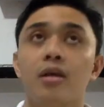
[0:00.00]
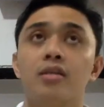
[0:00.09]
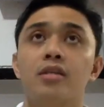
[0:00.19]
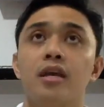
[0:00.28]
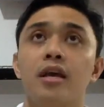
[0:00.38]

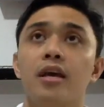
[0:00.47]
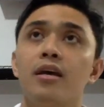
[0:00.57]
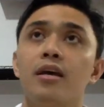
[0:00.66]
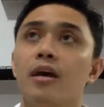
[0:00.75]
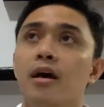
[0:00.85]

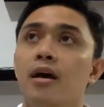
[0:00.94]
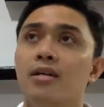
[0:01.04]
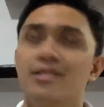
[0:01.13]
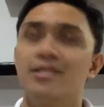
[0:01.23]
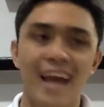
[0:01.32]
a
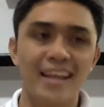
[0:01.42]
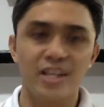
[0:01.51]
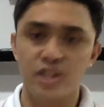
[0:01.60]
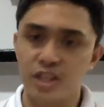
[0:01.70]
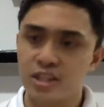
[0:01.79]

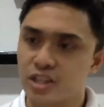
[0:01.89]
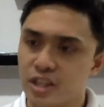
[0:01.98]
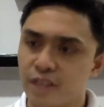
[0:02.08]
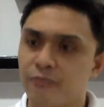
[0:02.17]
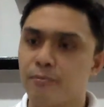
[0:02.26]
strategist,
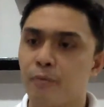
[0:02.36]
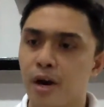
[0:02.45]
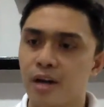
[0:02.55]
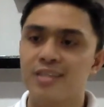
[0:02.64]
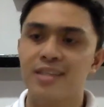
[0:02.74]
chief
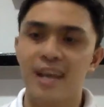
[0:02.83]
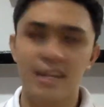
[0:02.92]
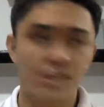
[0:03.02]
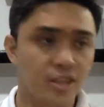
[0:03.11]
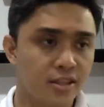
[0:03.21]
market
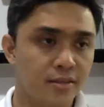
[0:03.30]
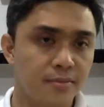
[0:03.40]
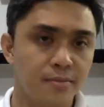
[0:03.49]
strategist